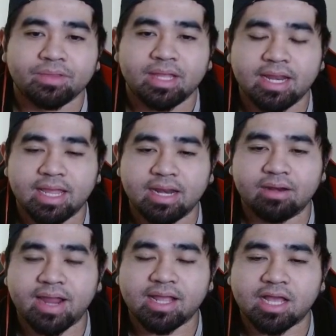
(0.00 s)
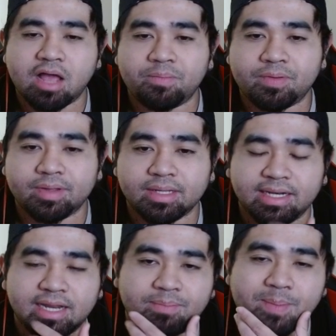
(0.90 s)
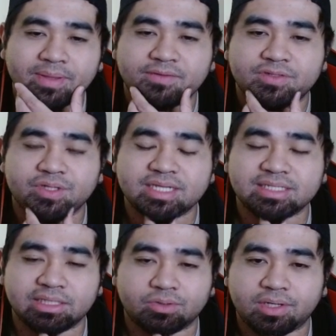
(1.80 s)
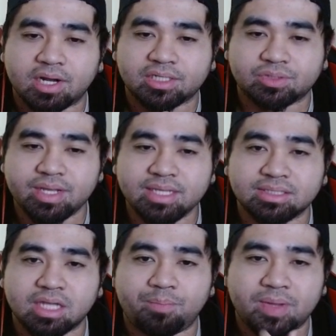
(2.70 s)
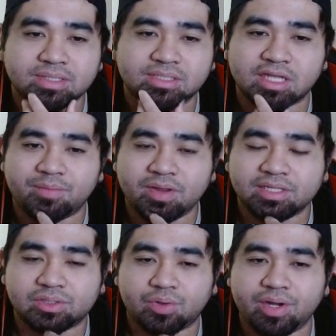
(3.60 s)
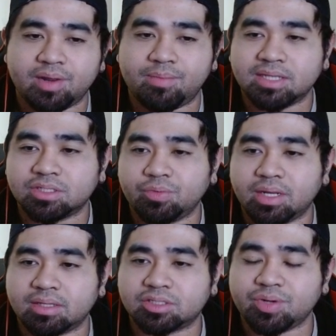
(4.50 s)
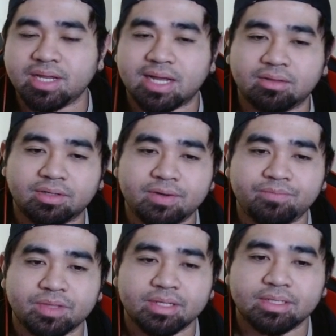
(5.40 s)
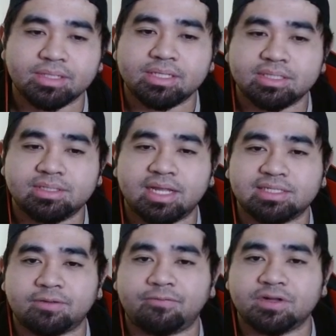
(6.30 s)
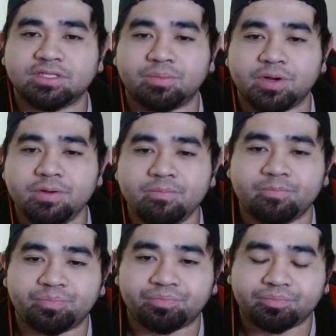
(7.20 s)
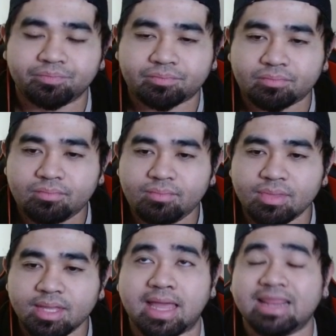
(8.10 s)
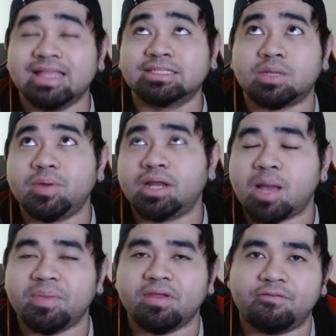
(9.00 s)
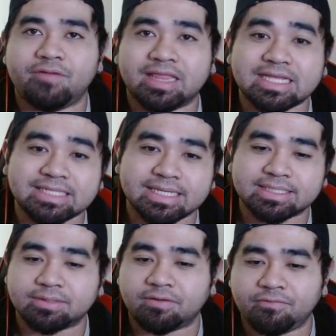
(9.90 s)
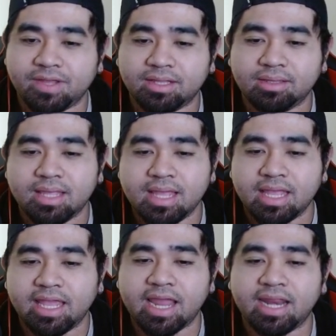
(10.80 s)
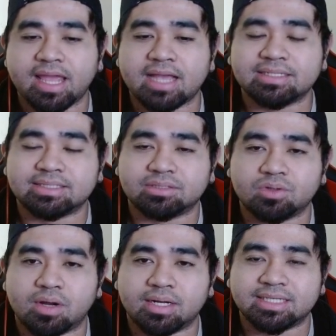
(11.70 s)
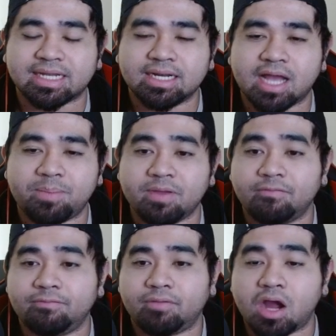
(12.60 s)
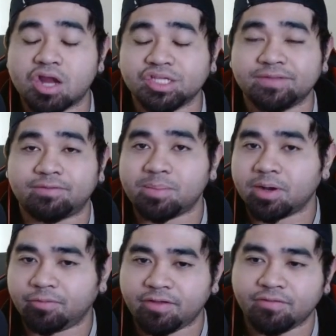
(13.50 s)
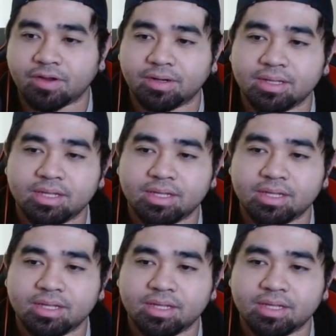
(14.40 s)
And then rank up the Puppet of Strings into a Dark Strings. Upon summon, destroy the monster with a string counter. So that's our first burn. And then summon a copy of Fantastics to the field, gaining access to our second copy of Argent from our graveyard.